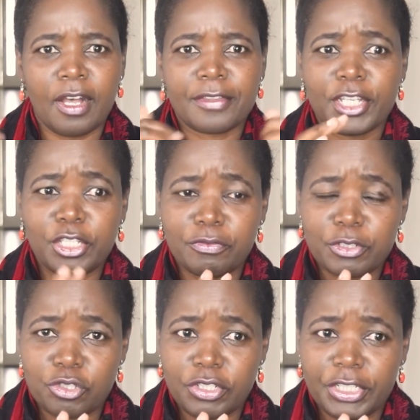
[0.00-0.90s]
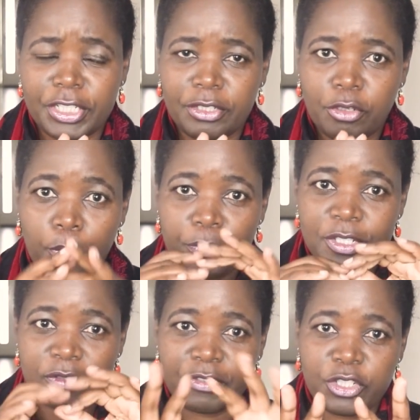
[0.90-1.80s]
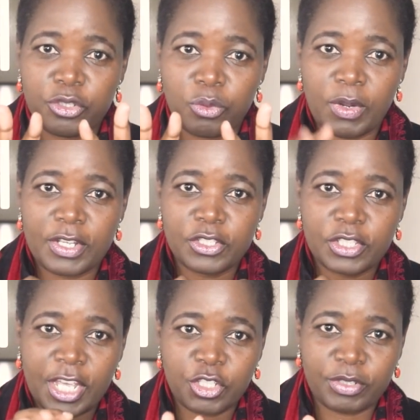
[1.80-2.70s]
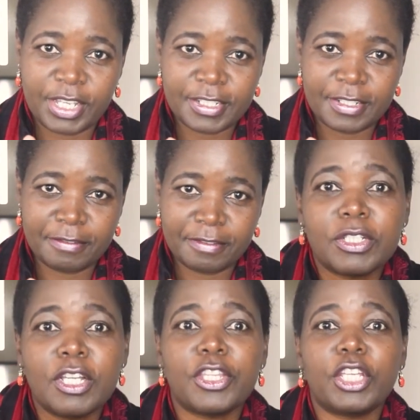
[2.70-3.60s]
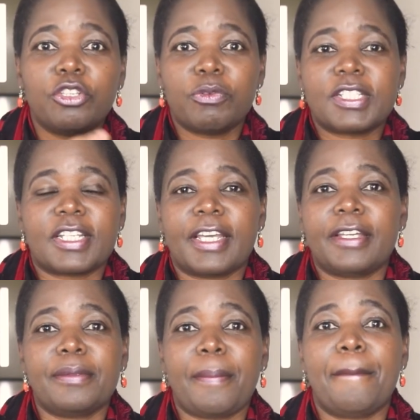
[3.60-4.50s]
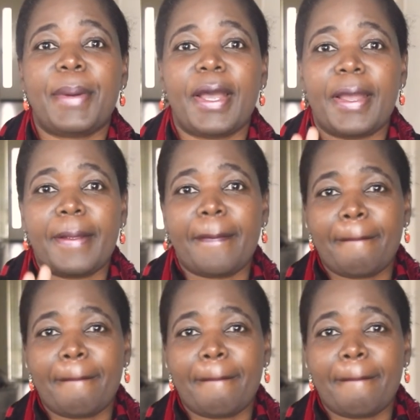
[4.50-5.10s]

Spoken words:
thank you for tuning in. Hope this video was educative. Thank you once again. Bye.